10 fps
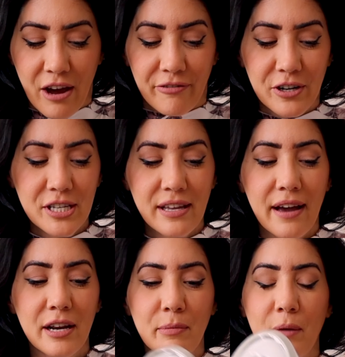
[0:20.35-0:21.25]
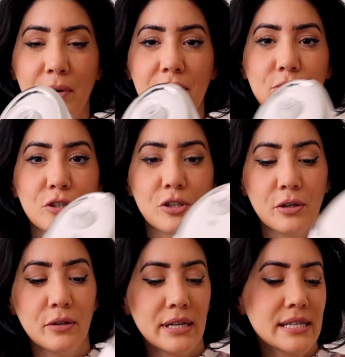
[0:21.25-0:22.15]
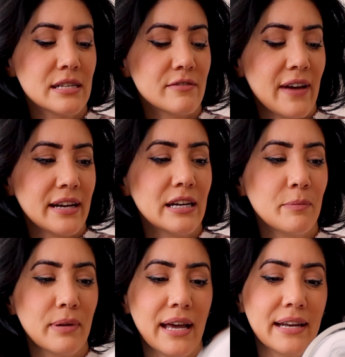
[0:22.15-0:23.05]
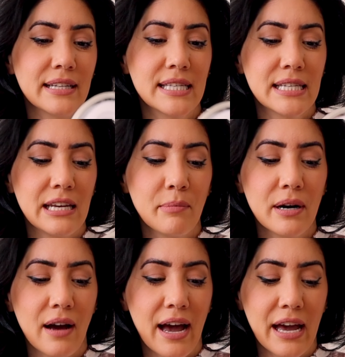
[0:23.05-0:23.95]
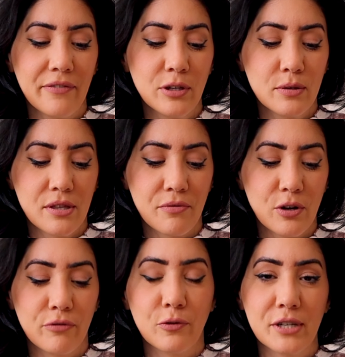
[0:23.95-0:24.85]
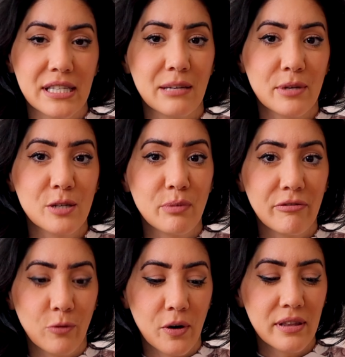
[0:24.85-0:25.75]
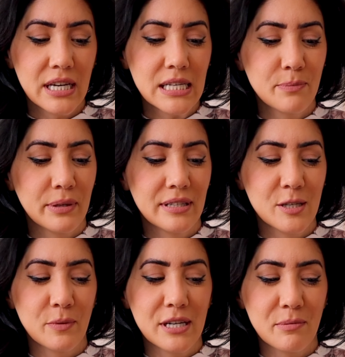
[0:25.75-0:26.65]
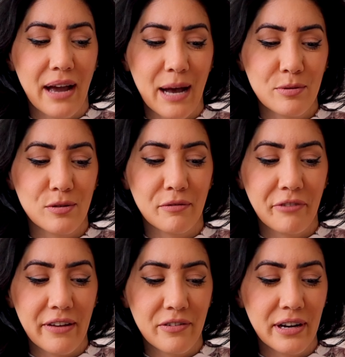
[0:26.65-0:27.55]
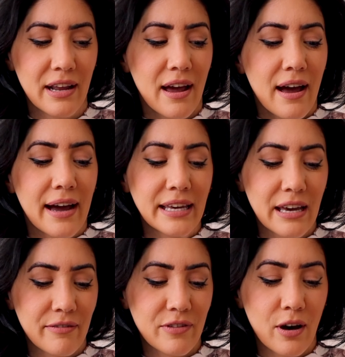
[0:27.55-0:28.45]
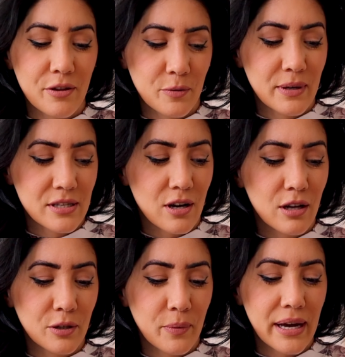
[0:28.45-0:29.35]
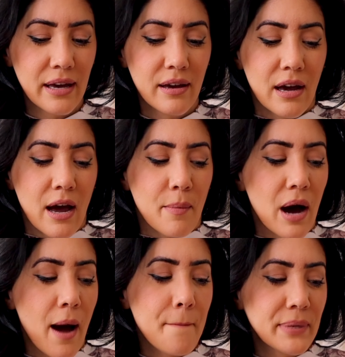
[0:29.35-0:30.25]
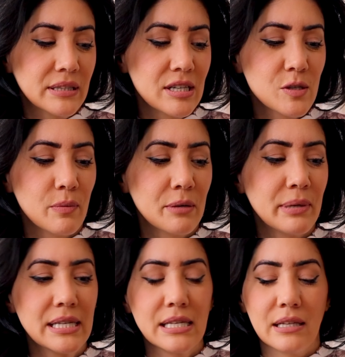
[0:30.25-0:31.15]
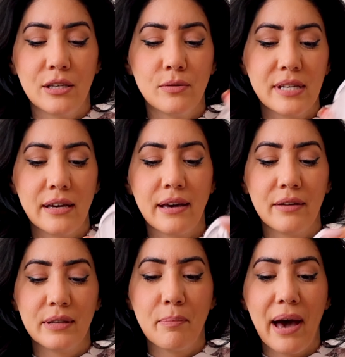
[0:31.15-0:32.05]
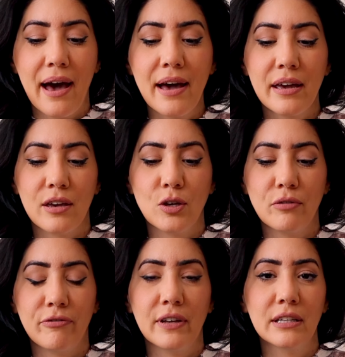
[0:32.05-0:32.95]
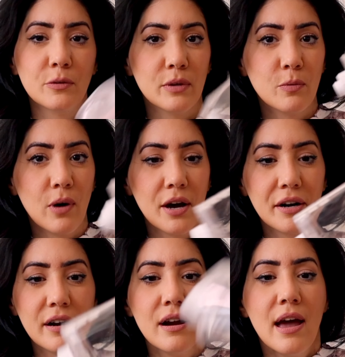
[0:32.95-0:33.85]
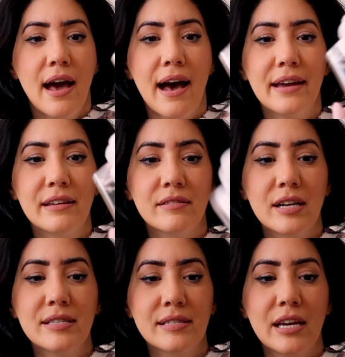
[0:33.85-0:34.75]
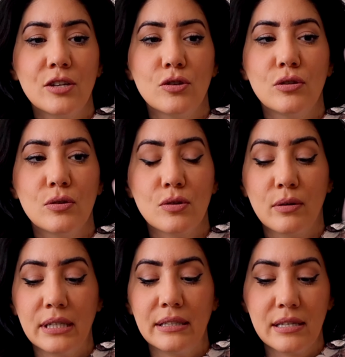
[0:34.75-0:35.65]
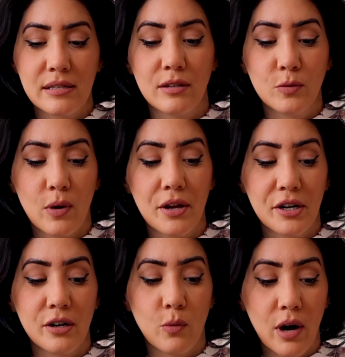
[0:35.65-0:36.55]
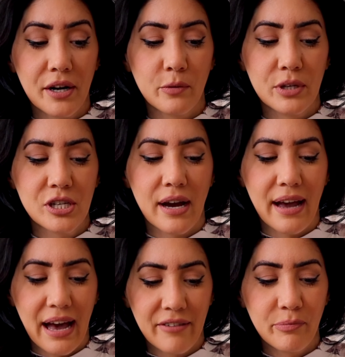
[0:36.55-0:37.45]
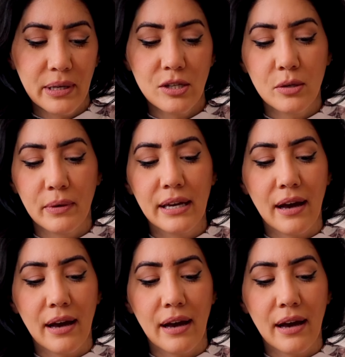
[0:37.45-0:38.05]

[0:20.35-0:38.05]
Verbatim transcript: First item I wanted to show you is this Vanity Planet steamer. I have used three or four steamers before this, but this one is my absolute favorite. I gave the other ones all away, um, but this one basically you take out the back, you fill it with water, and it it does say to use only distilled water, water which I have been doing.